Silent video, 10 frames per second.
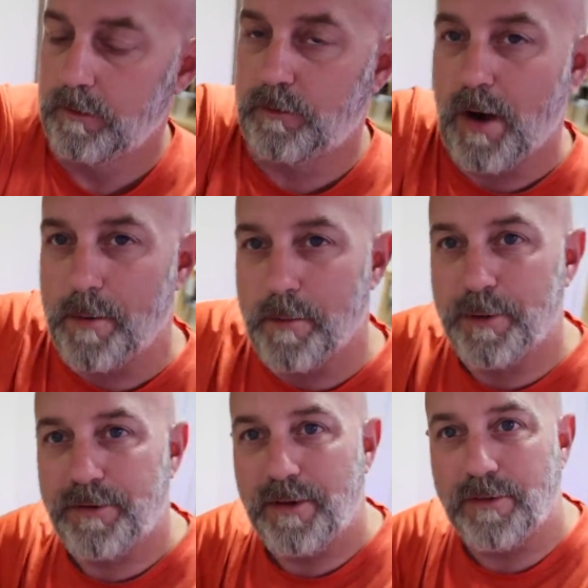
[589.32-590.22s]
Tropical
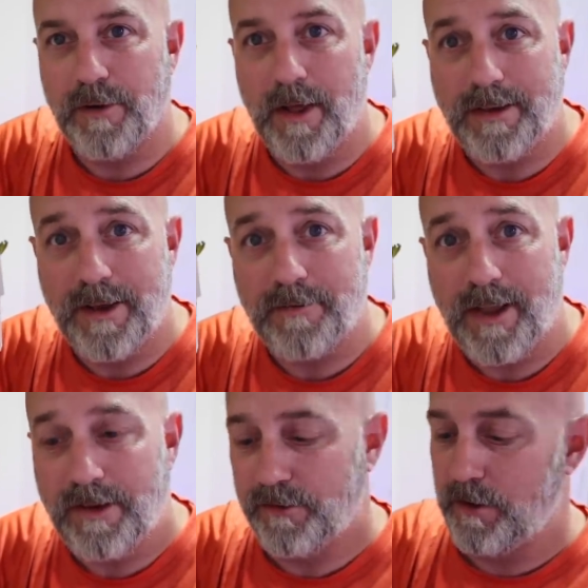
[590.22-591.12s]
puts these little
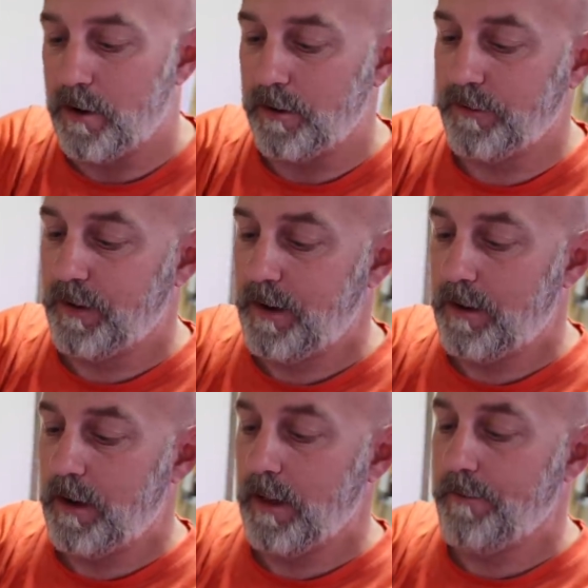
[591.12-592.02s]
identification cards in
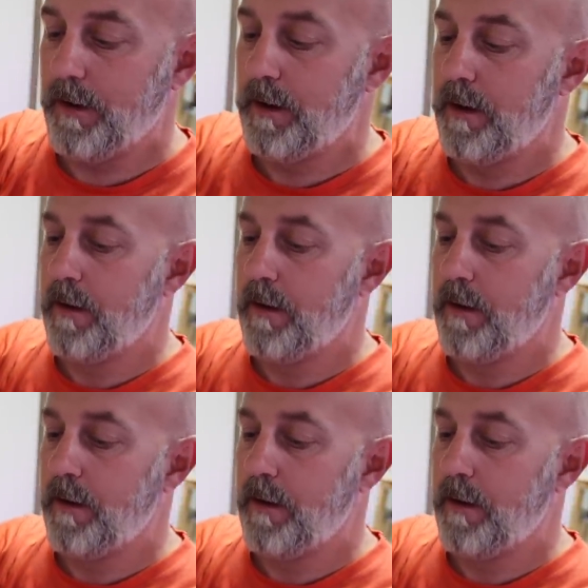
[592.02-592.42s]
here. I love it.